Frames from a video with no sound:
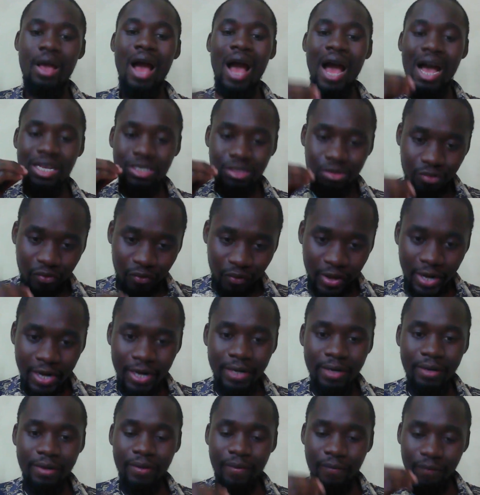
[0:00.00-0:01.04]
has
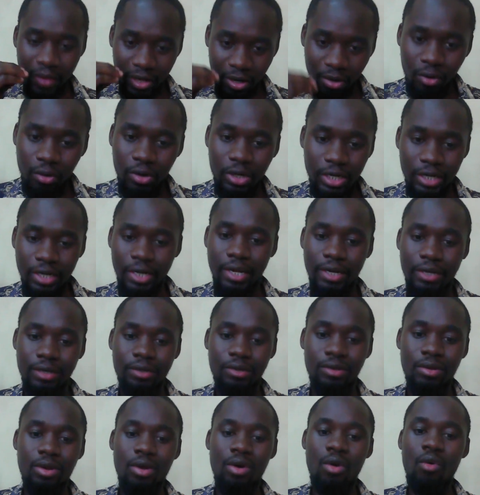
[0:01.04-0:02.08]
failed the continent.
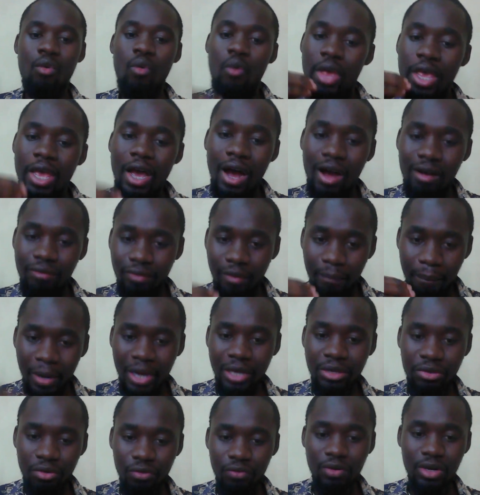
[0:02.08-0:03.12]
We have a
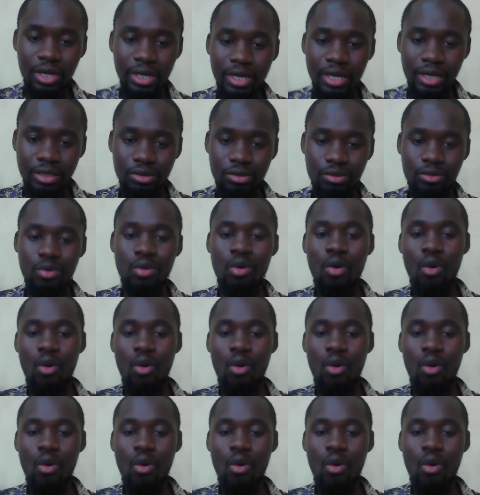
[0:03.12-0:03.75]
bunch of leaders